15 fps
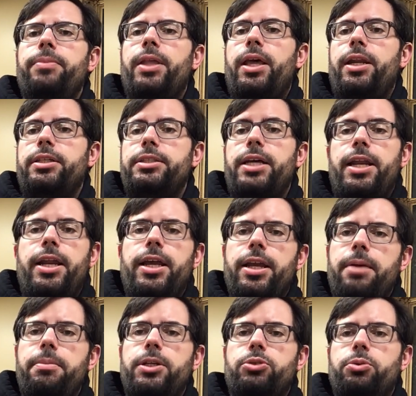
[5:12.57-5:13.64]
and a 10
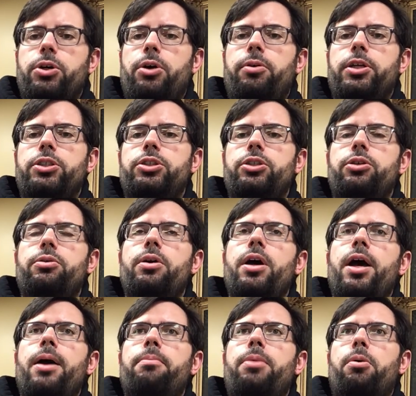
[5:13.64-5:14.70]
a.m. as we always do,
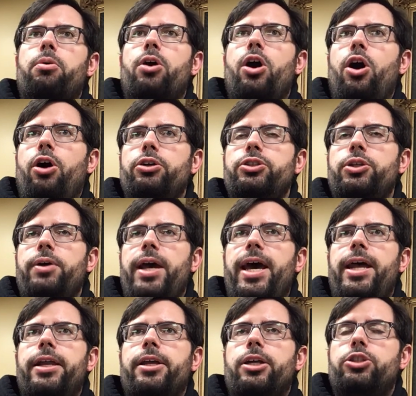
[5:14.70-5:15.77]
but we're also
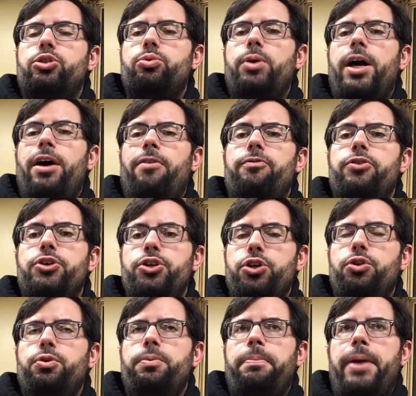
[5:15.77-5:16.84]
adding a 12
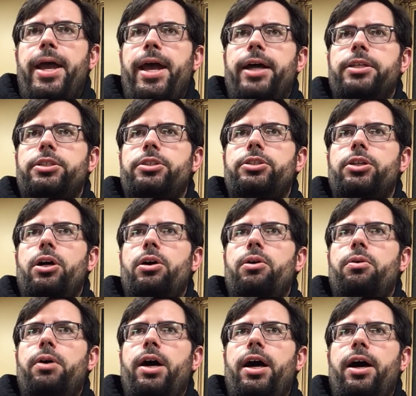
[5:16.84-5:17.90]
noon Mass.
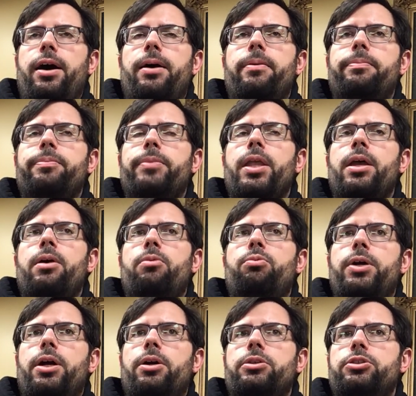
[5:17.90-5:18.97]
So
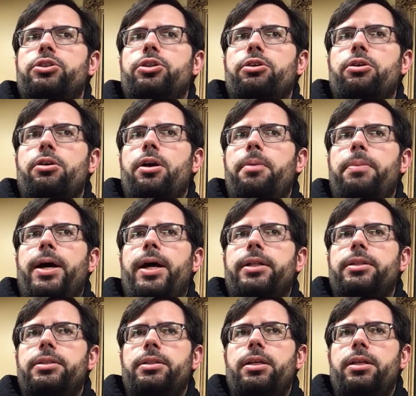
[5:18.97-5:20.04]
we aren't sure about